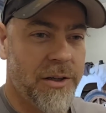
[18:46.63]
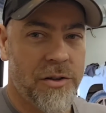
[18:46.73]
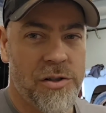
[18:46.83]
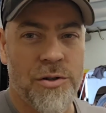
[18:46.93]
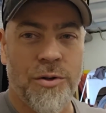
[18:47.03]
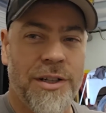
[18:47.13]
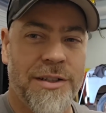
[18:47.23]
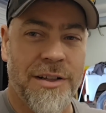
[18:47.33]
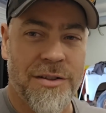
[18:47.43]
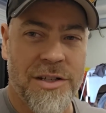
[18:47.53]
to get
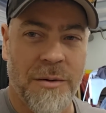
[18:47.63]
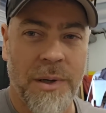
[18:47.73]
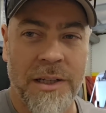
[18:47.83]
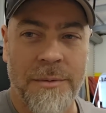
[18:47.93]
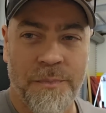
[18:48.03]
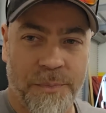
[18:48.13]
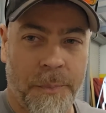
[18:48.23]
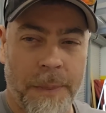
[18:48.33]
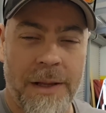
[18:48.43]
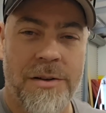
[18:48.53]
down to see Benny.
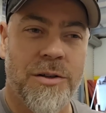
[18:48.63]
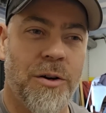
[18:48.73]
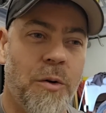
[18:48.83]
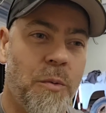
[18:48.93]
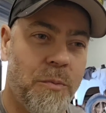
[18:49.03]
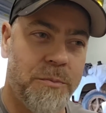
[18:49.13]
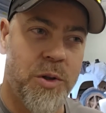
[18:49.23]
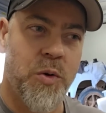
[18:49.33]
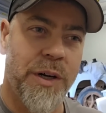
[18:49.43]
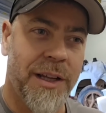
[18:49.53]
So
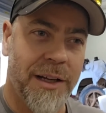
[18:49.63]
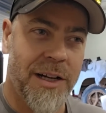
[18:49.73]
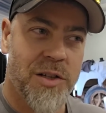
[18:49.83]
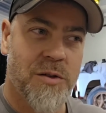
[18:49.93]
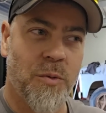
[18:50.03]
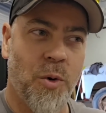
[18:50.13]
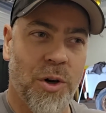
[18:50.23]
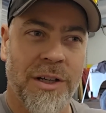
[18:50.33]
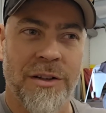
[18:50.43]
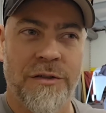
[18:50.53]
between us
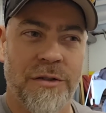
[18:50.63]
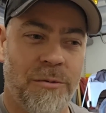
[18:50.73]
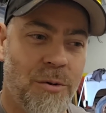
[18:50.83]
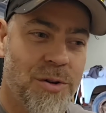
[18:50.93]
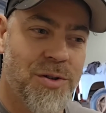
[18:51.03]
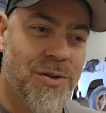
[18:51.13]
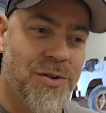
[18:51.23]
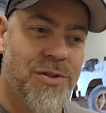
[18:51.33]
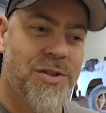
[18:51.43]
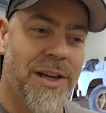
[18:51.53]
working different
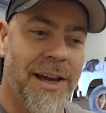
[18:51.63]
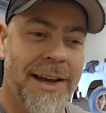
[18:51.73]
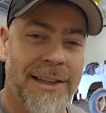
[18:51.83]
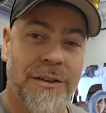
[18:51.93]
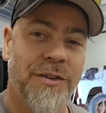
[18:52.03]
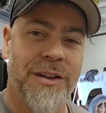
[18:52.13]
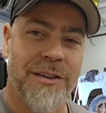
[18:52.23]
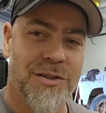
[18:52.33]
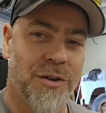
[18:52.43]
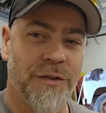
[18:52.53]
rosters and
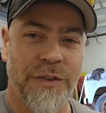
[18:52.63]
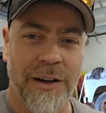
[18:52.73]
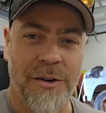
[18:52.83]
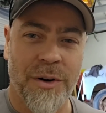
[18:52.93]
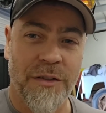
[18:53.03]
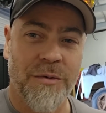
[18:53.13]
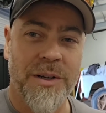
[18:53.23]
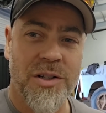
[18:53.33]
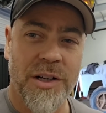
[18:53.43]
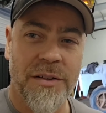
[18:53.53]
living so far away from
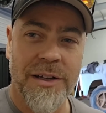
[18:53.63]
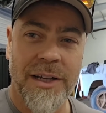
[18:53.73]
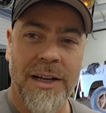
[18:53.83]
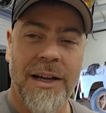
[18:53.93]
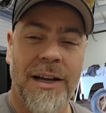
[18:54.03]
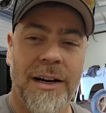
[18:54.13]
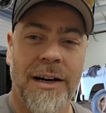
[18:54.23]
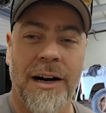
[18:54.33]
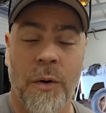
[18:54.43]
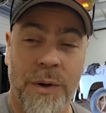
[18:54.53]
each other,
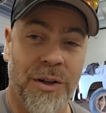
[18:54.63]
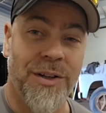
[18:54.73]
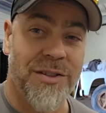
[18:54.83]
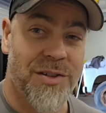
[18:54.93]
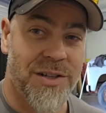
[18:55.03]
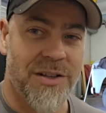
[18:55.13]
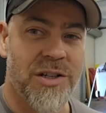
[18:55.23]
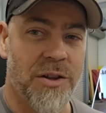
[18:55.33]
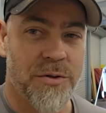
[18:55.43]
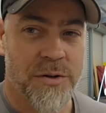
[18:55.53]
we don't get to see each
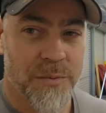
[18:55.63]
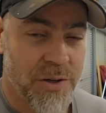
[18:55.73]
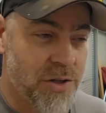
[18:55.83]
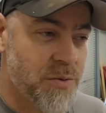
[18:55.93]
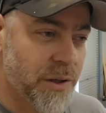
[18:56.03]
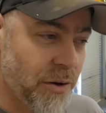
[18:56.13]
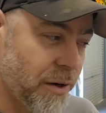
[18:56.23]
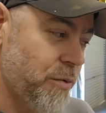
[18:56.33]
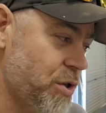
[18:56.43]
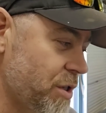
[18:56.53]
other as much as we'd
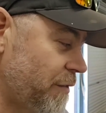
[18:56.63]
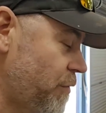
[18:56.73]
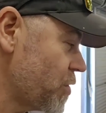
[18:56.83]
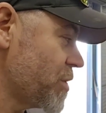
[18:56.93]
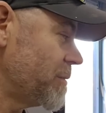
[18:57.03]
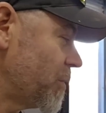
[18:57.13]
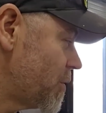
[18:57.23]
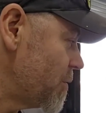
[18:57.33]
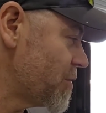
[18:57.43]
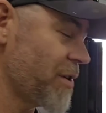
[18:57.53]
like, which is unfortunate
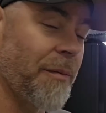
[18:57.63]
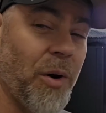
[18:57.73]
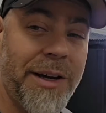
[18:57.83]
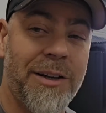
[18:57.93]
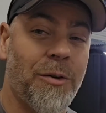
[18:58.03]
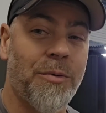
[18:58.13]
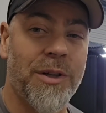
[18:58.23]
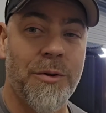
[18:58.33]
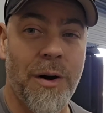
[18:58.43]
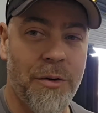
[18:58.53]
because I get on
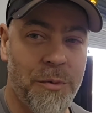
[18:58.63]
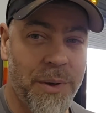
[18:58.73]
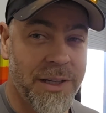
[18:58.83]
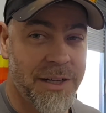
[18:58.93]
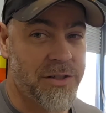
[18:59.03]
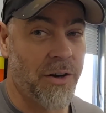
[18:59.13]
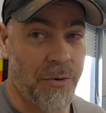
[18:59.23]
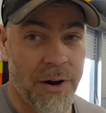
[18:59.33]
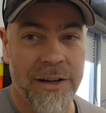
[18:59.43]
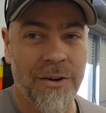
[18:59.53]
really well with Benny. He's a
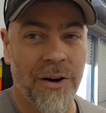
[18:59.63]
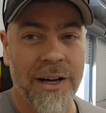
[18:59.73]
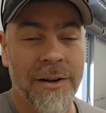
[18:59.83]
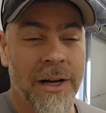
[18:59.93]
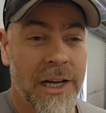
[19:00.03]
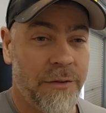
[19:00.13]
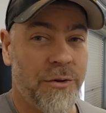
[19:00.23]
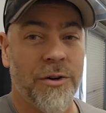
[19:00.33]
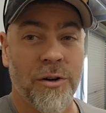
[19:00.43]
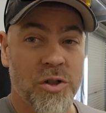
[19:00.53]
great guy,
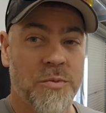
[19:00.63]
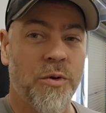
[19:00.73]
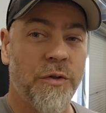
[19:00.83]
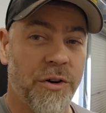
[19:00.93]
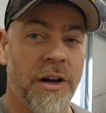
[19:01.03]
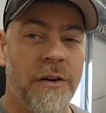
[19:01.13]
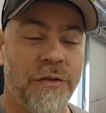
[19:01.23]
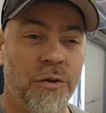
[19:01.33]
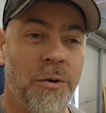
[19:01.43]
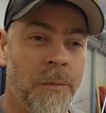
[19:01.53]
very knowledgeable, very
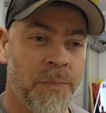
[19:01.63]
helpful,